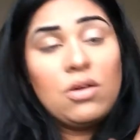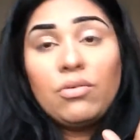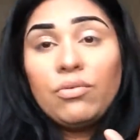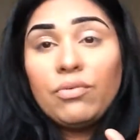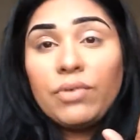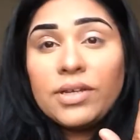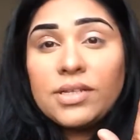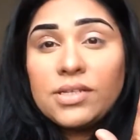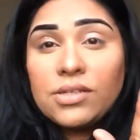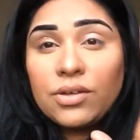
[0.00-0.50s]

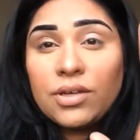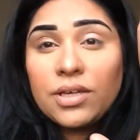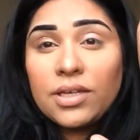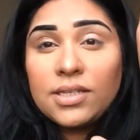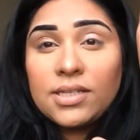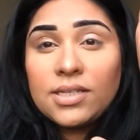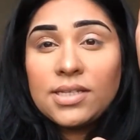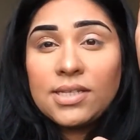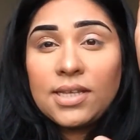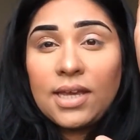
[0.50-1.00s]
wrist so you
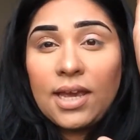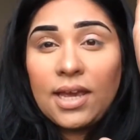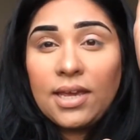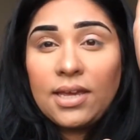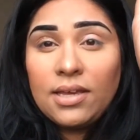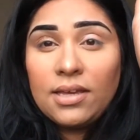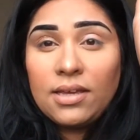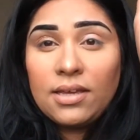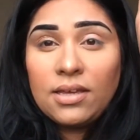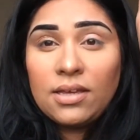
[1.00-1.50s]
can
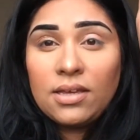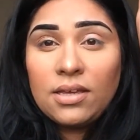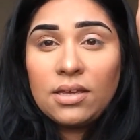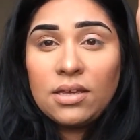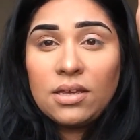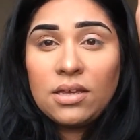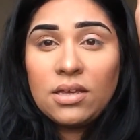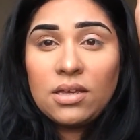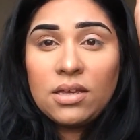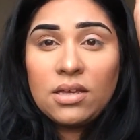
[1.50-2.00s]
see.
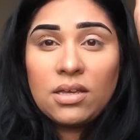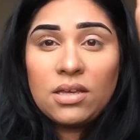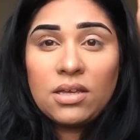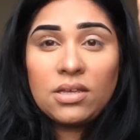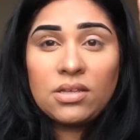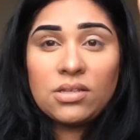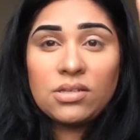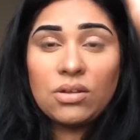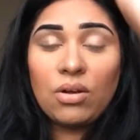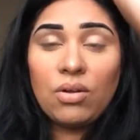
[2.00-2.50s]

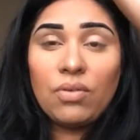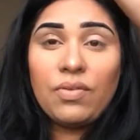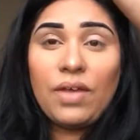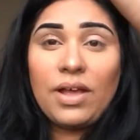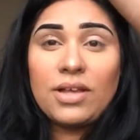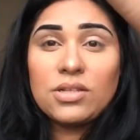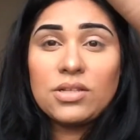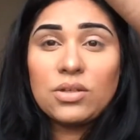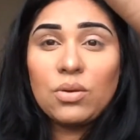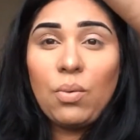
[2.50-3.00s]
So
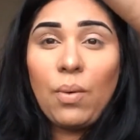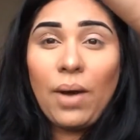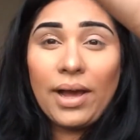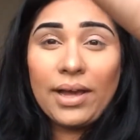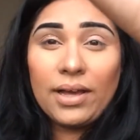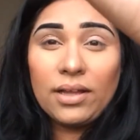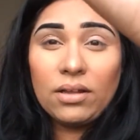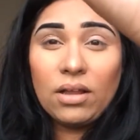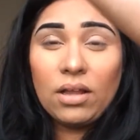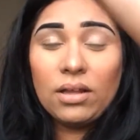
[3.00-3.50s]
that's
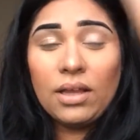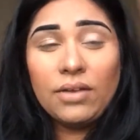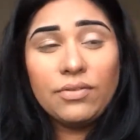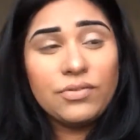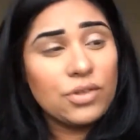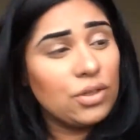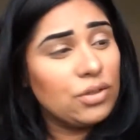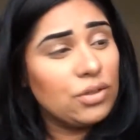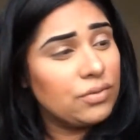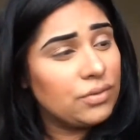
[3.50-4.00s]
quite a lot
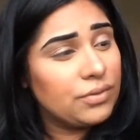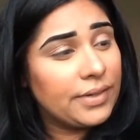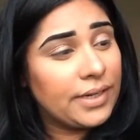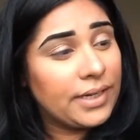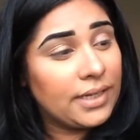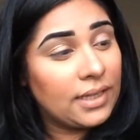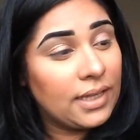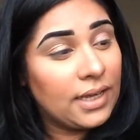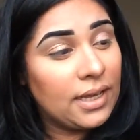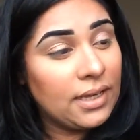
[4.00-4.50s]
left over,
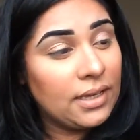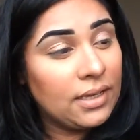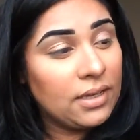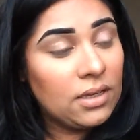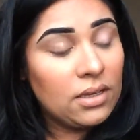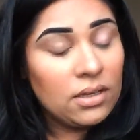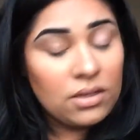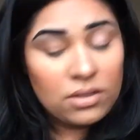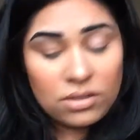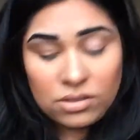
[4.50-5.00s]
really.
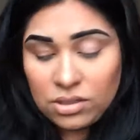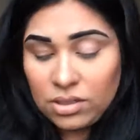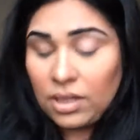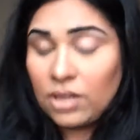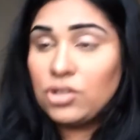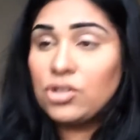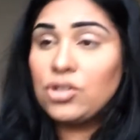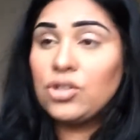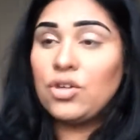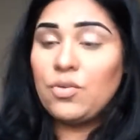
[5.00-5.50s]
So
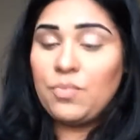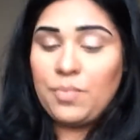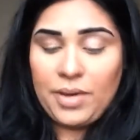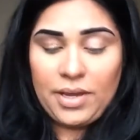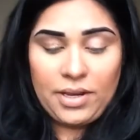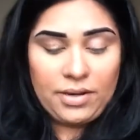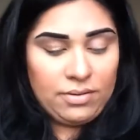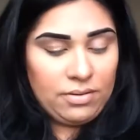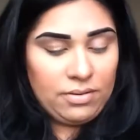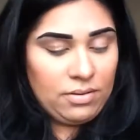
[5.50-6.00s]
that should have
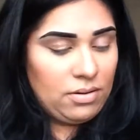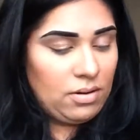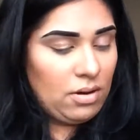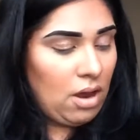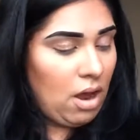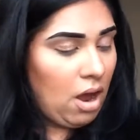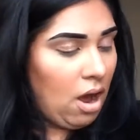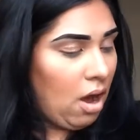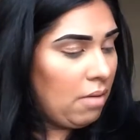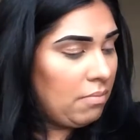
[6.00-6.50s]
been
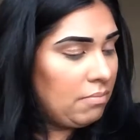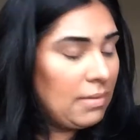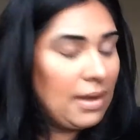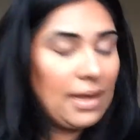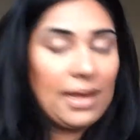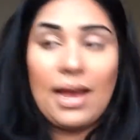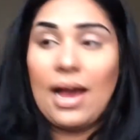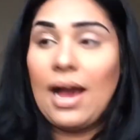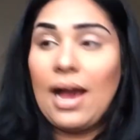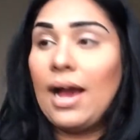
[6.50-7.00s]
on
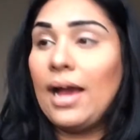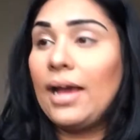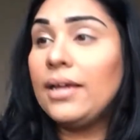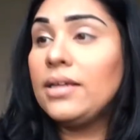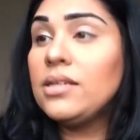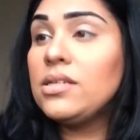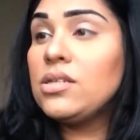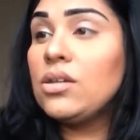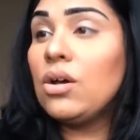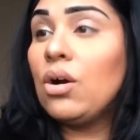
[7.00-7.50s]
my eye.
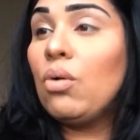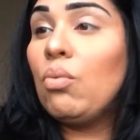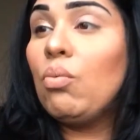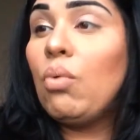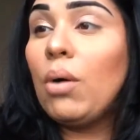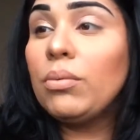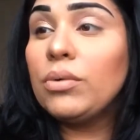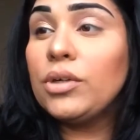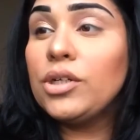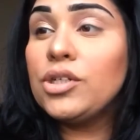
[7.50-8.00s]
So
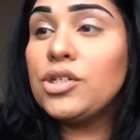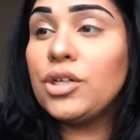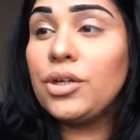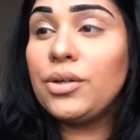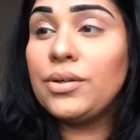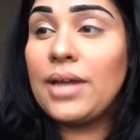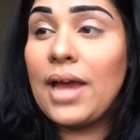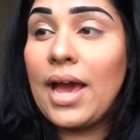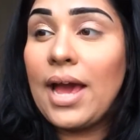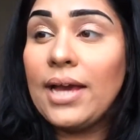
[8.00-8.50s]
what I'm going to
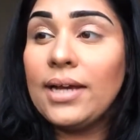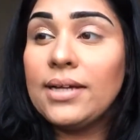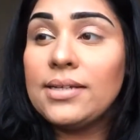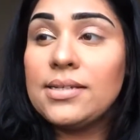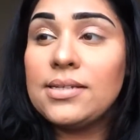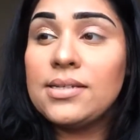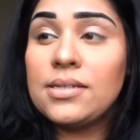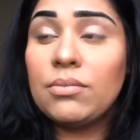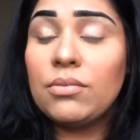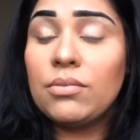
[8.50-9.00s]
do next
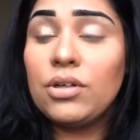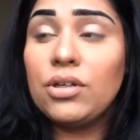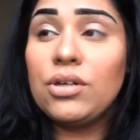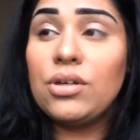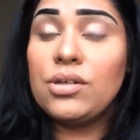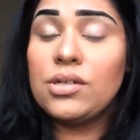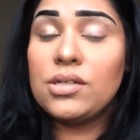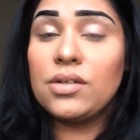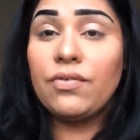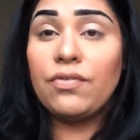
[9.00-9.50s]
is I'm going to
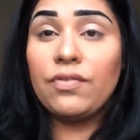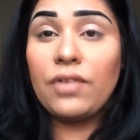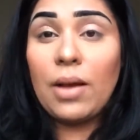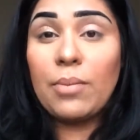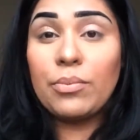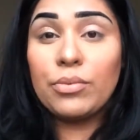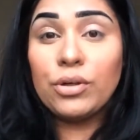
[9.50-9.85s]
use a flat